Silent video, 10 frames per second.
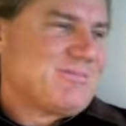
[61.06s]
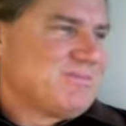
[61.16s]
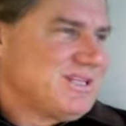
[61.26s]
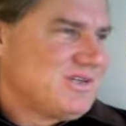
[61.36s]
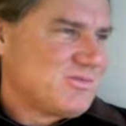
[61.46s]

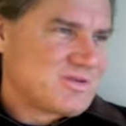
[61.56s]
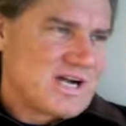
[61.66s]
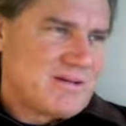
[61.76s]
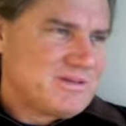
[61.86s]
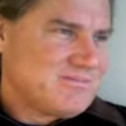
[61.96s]
Legal
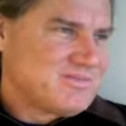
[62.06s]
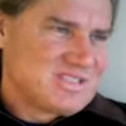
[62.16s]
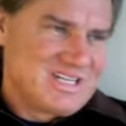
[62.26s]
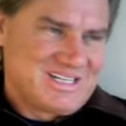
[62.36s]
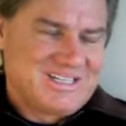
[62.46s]

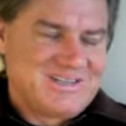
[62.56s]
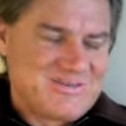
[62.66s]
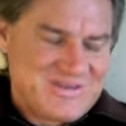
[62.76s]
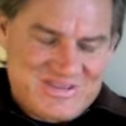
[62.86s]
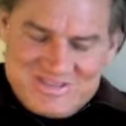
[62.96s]
problems
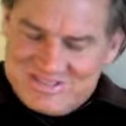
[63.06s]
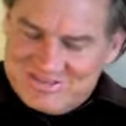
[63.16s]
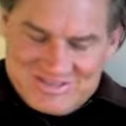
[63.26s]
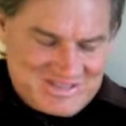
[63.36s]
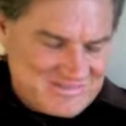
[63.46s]
with
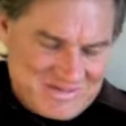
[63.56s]
some